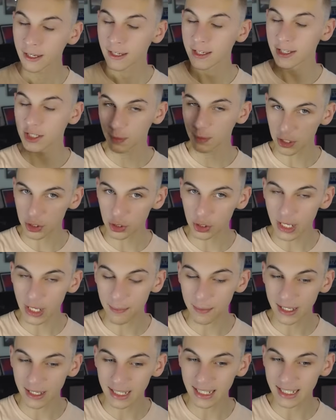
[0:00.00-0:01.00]
especially up
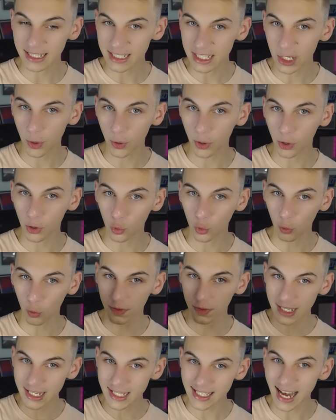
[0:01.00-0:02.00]
into the interior
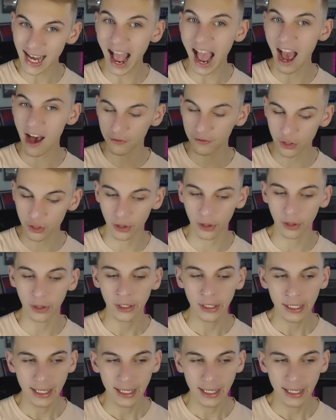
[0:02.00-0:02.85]
northeast after